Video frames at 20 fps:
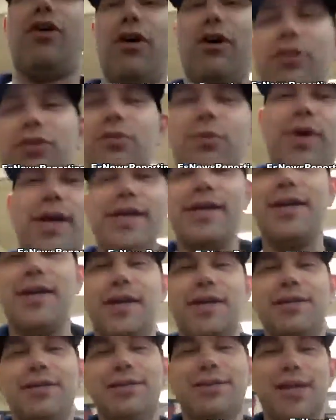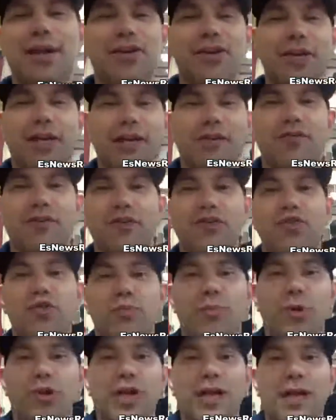all the way to Saturday night.
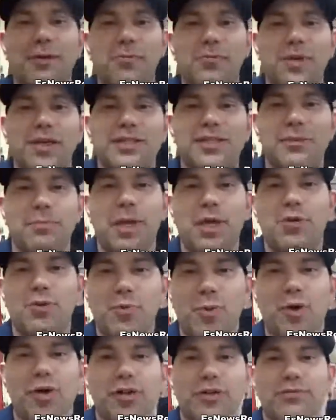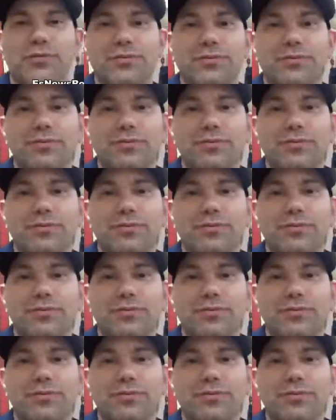FacesReport.com. Melissa back reporting.